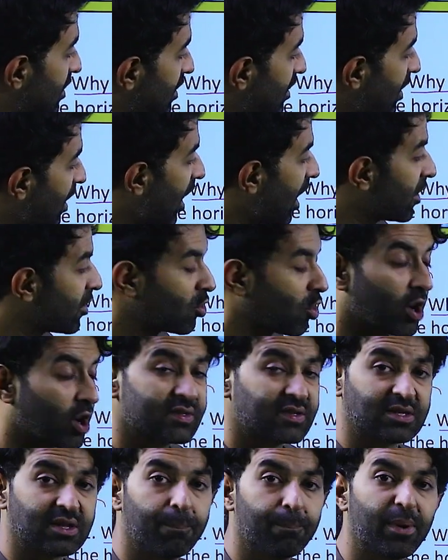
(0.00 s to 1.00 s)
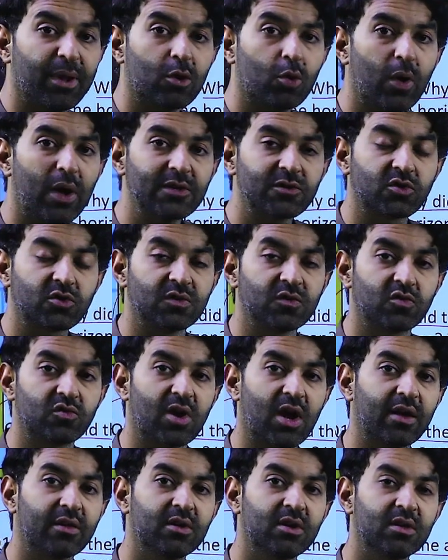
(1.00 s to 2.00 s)
are not simple questions,
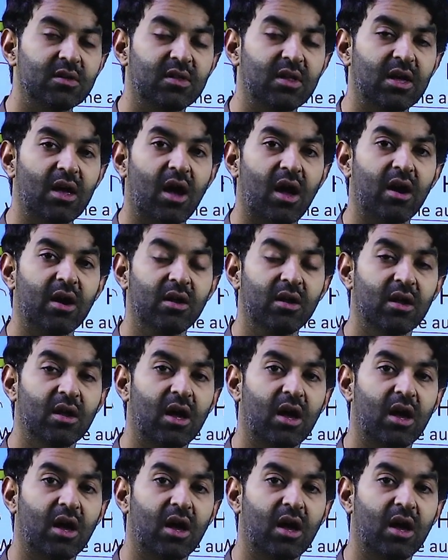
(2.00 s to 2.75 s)
rather they are